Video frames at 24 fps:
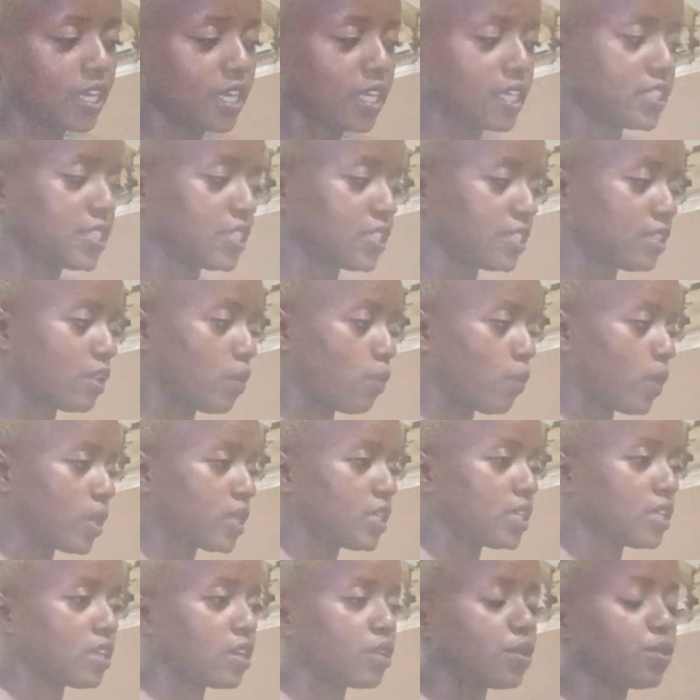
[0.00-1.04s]
an asset. They're
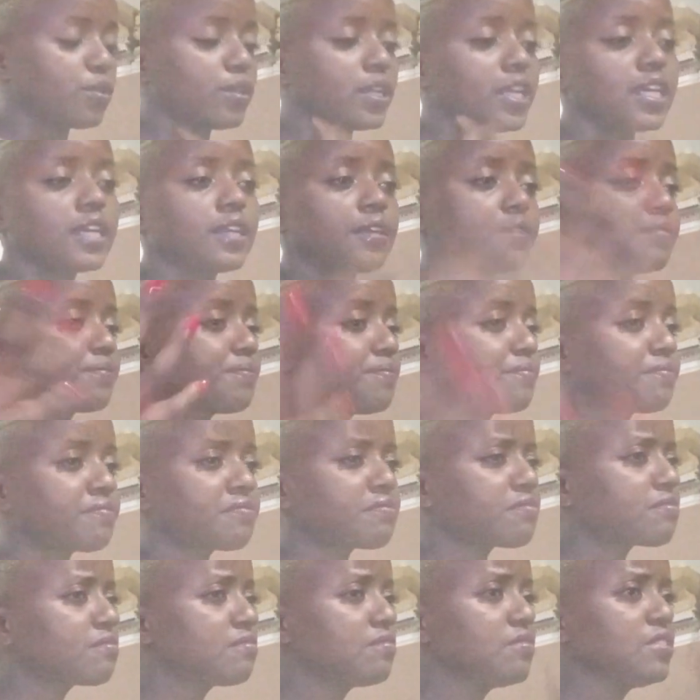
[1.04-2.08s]
working around, like,
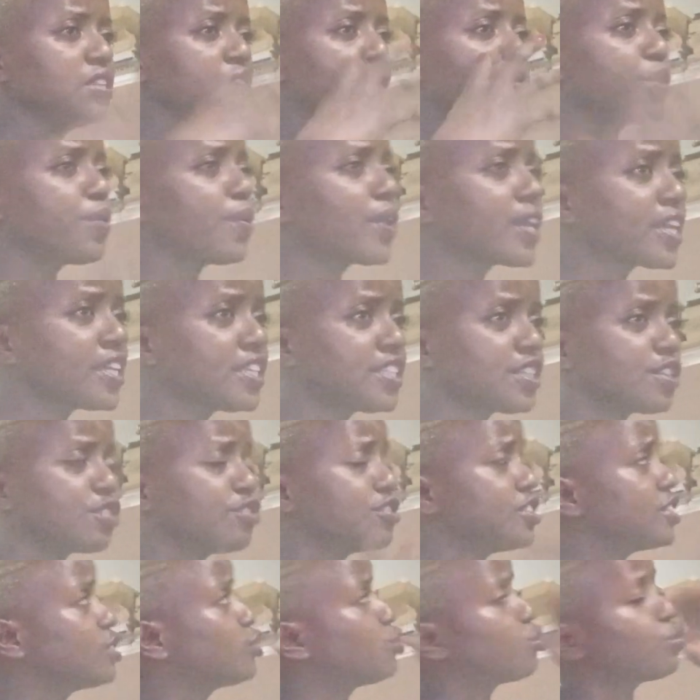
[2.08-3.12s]
we were getting
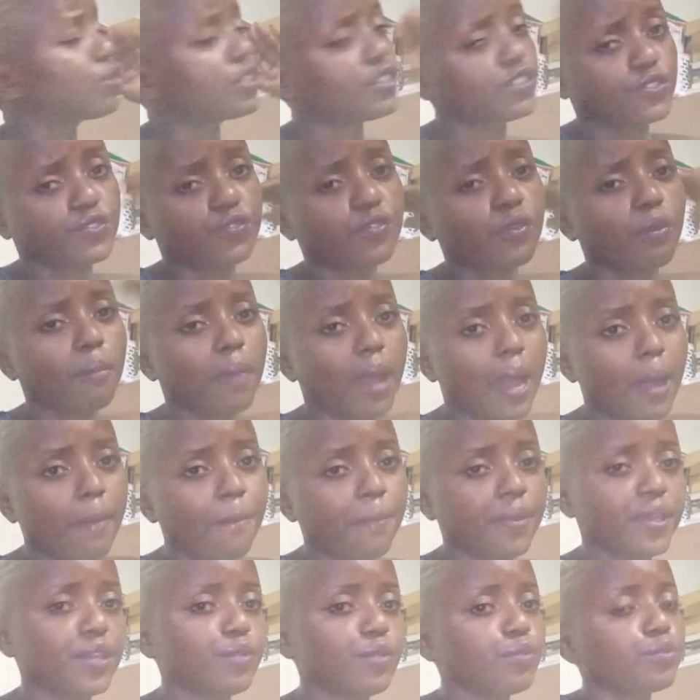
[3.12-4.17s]
all these stories from
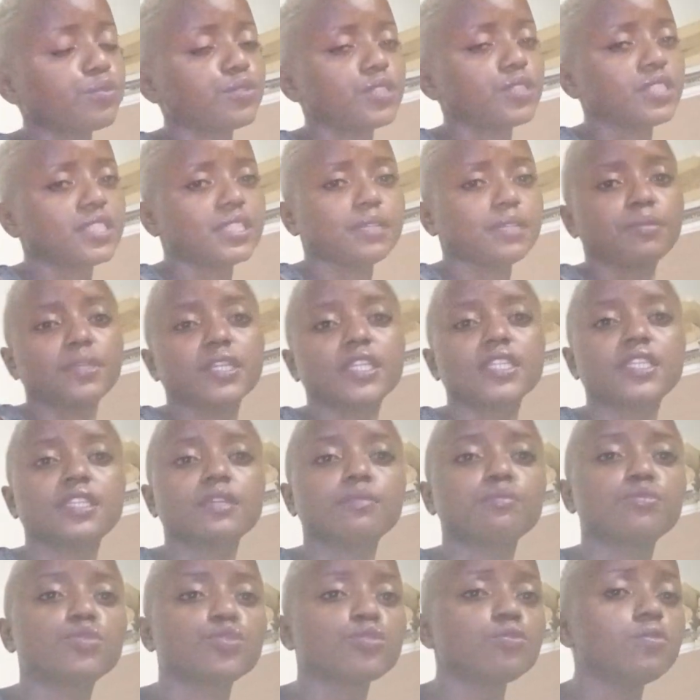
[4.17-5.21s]
app and we would disseminate
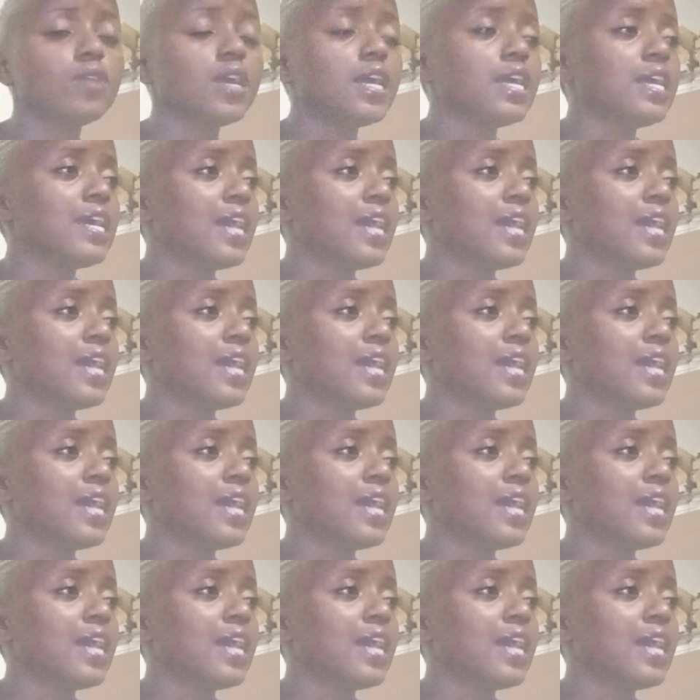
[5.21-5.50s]
them to